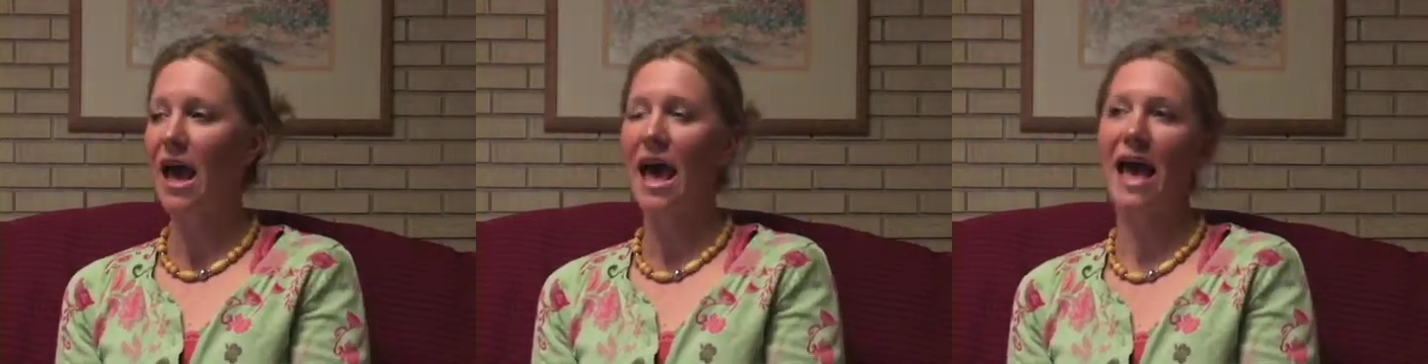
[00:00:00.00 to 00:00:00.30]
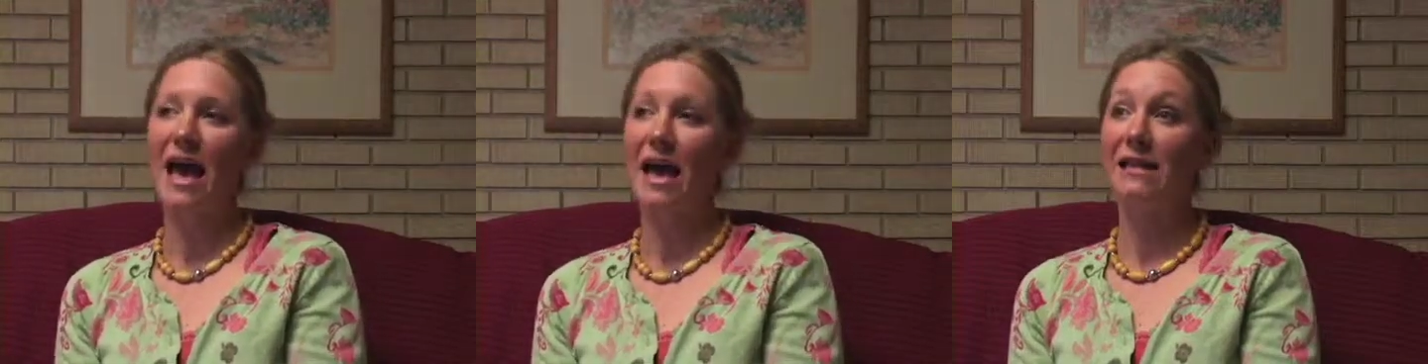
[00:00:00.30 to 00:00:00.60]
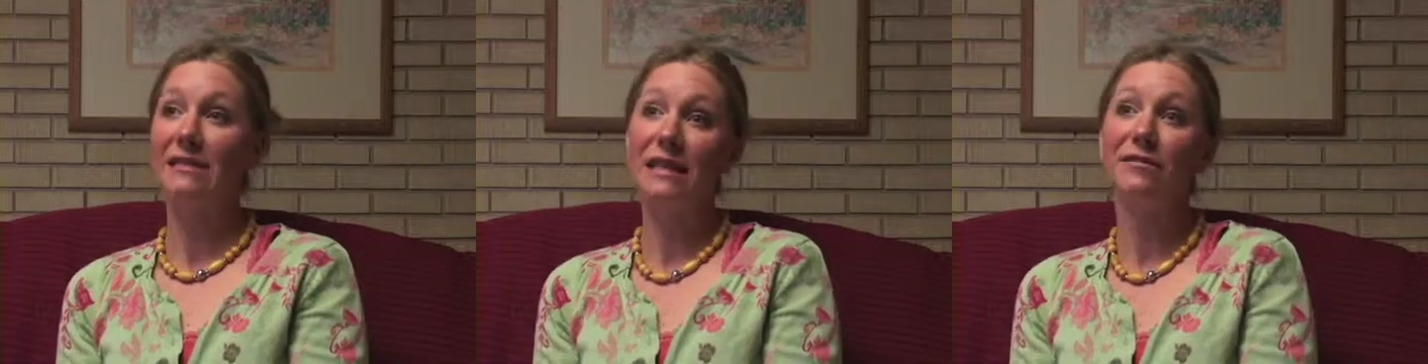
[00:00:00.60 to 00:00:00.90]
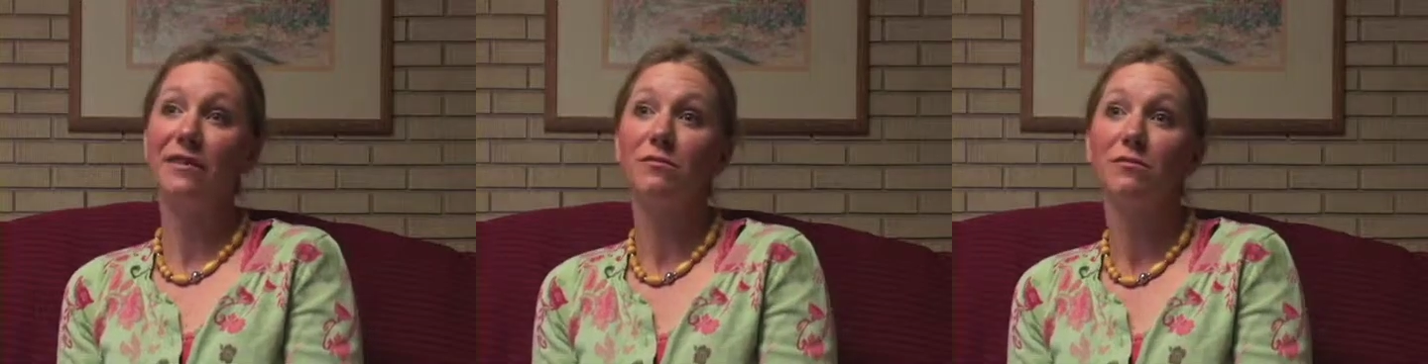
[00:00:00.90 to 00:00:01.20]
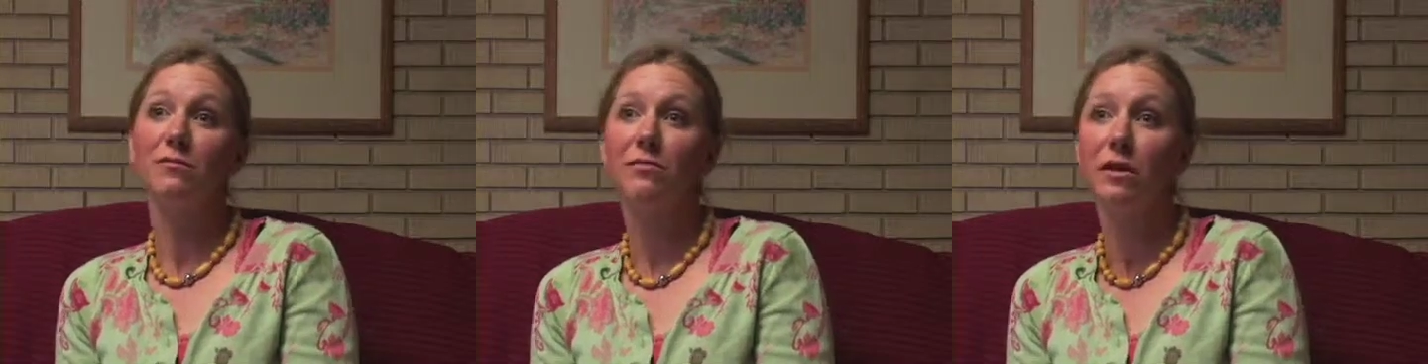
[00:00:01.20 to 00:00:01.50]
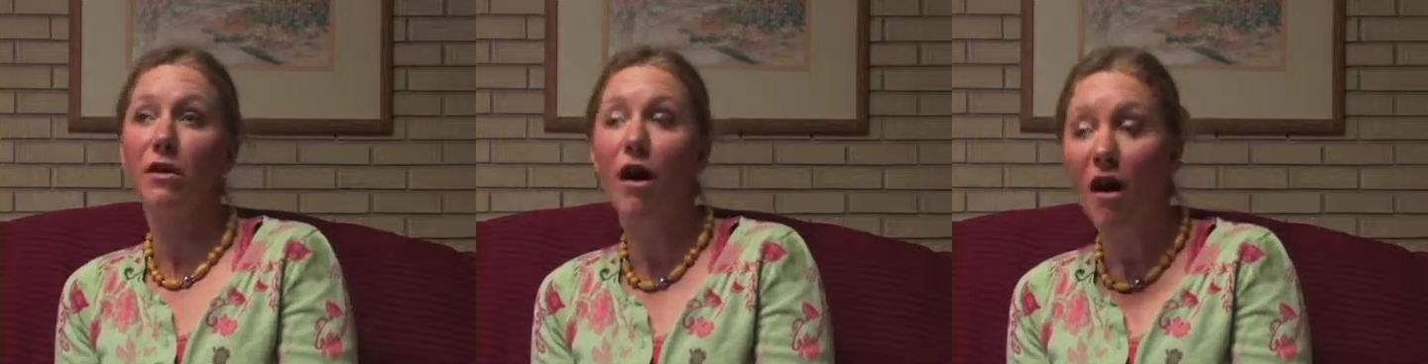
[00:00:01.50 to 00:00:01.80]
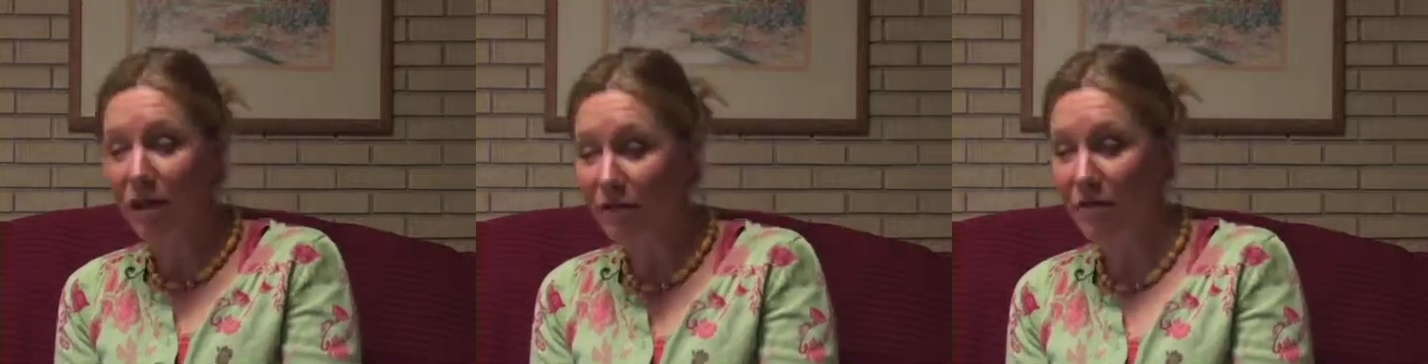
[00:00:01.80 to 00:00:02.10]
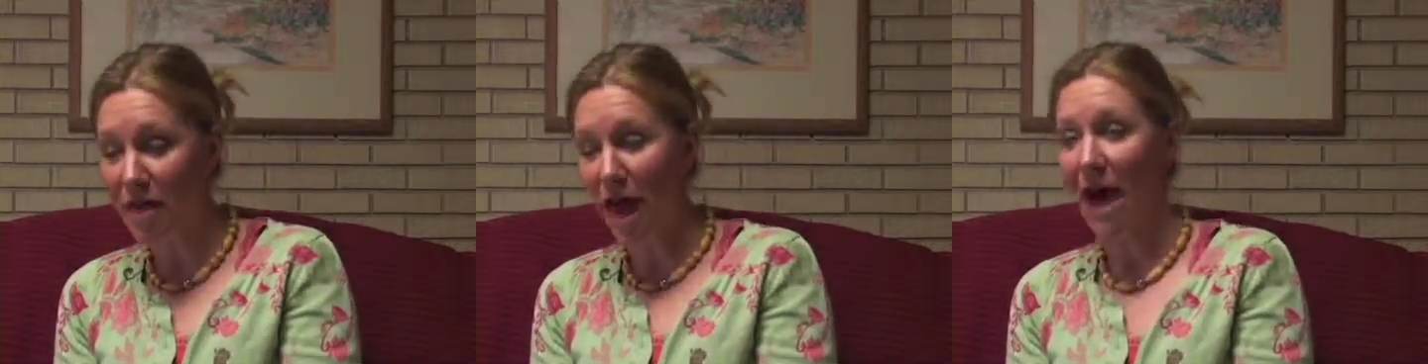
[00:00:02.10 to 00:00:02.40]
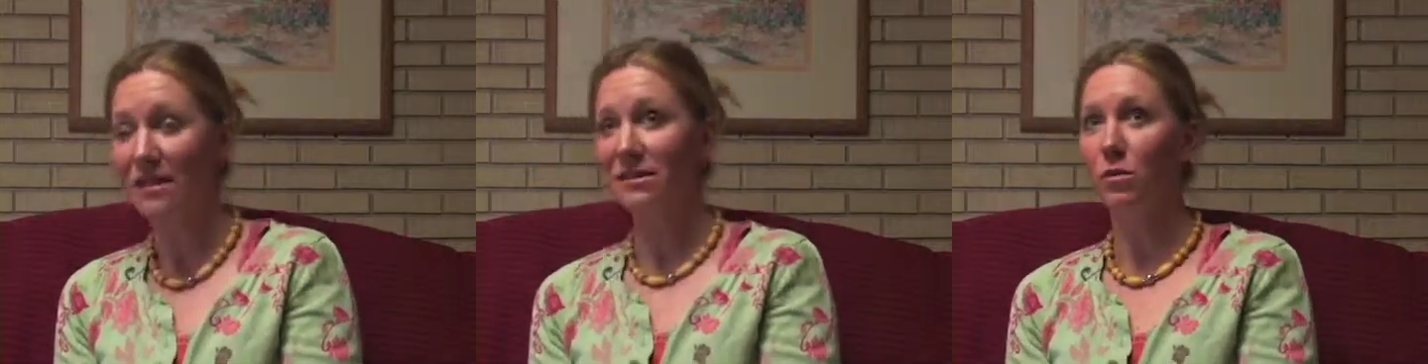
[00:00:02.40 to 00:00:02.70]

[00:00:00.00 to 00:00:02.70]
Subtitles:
And even with all of that,